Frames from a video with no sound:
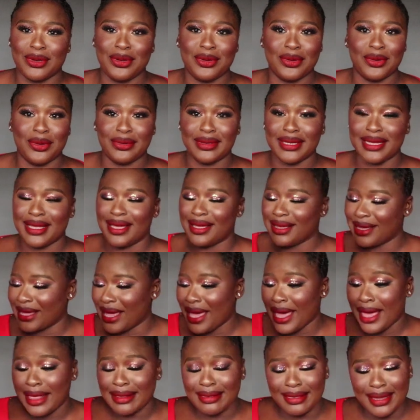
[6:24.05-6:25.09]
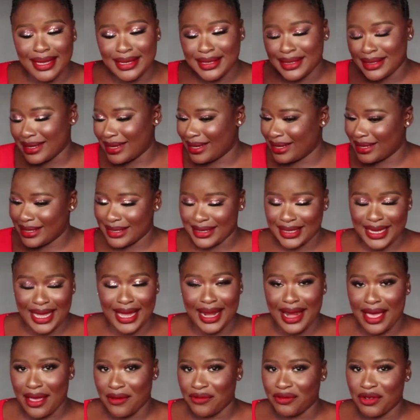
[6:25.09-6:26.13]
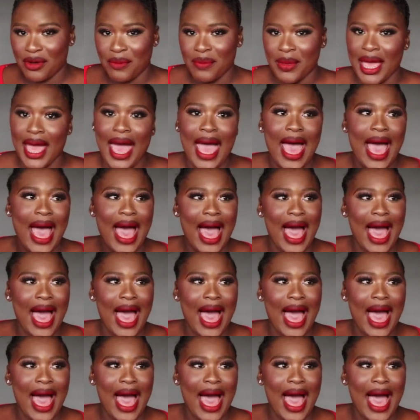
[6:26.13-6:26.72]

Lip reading: you know, this is, it ain't for me.